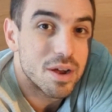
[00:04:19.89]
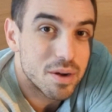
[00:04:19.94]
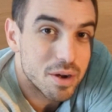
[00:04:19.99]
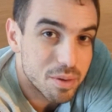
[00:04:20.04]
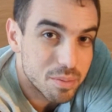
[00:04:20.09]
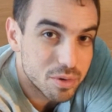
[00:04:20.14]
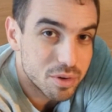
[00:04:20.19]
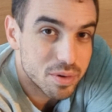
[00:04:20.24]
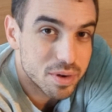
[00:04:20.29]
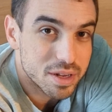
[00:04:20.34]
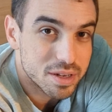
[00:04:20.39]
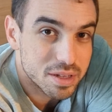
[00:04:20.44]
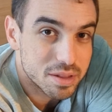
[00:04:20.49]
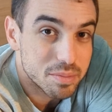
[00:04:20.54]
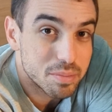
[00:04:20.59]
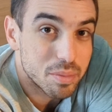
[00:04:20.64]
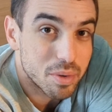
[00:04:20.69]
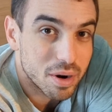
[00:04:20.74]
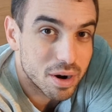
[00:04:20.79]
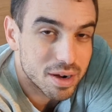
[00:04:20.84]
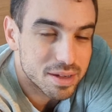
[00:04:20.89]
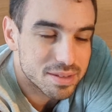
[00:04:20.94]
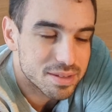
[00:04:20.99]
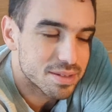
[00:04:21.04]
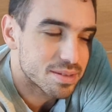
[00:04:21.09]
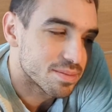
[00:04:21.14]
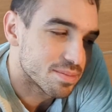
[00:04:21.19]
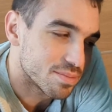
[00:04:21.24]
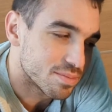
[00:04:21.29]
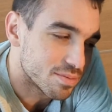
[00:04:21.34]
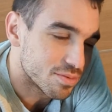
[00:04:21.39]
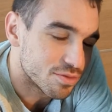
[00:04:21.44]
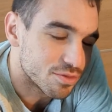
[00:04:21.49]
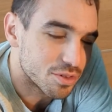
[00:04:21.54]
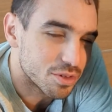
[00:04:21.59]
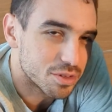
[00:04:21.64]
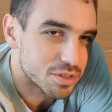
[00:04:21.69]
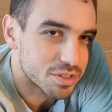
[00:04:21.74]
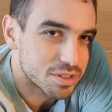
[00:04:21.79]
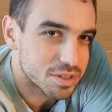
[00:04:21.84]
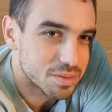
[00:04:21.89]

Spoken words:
upgraded part for this